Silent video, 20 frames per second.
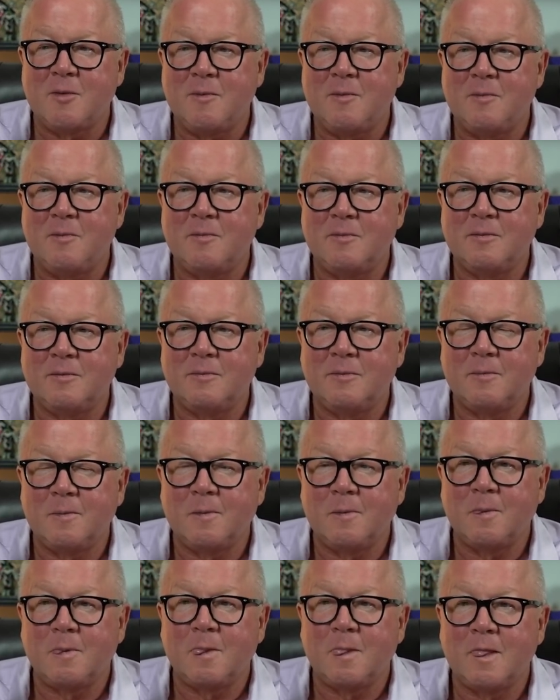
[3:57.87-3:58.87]
That's hard to
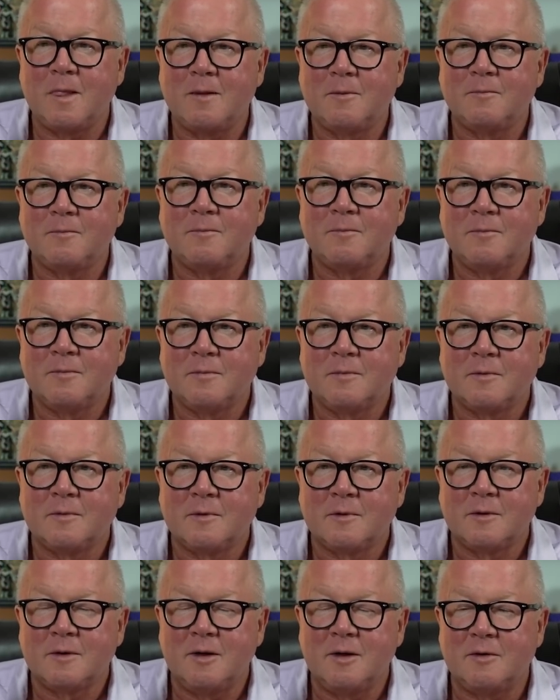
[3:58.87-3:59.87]
see a little. Oh, I